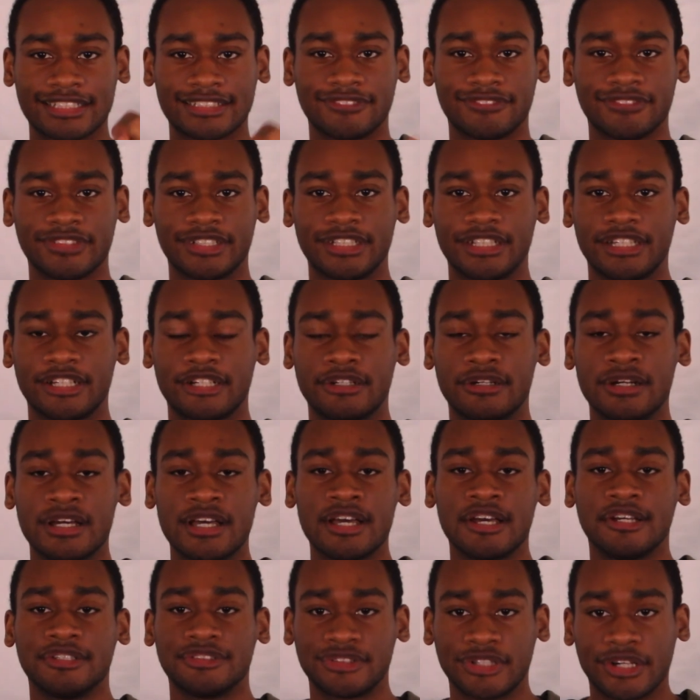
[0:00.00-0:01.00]
video.
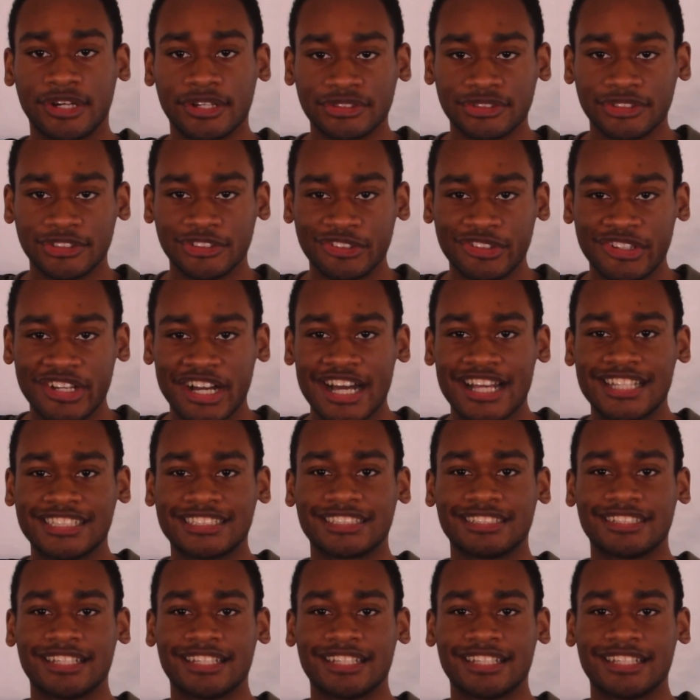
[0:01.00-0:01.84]
Talk to you guys